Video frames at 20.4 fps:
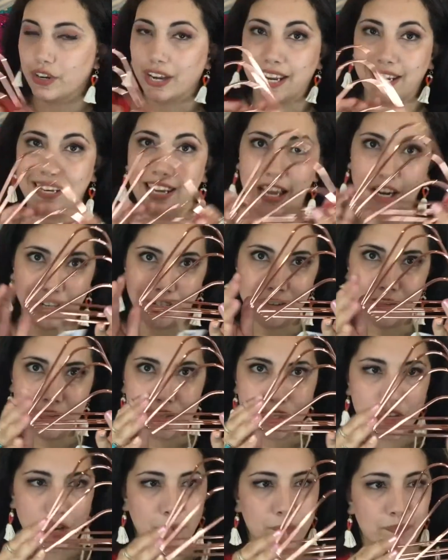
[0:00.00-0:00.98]
Okay, letter.
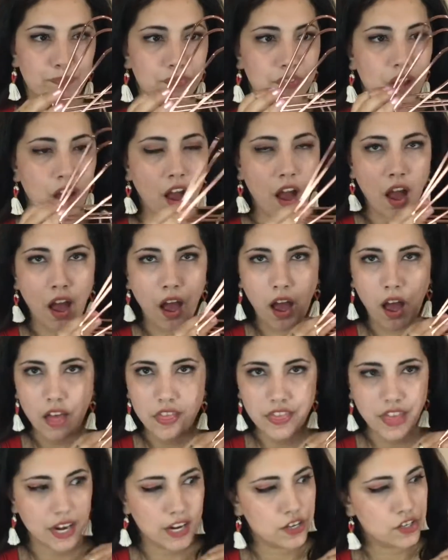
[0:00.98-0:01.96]
So
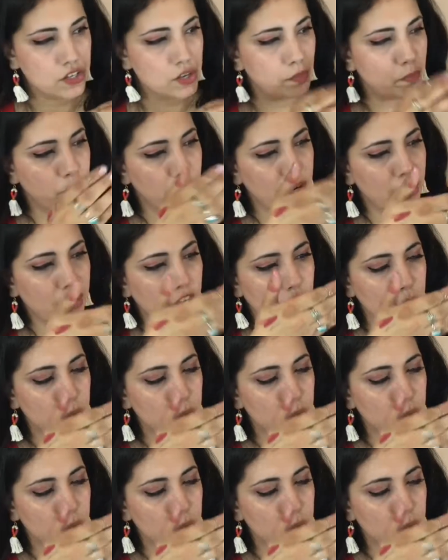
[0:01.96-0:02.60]
that is so pretty.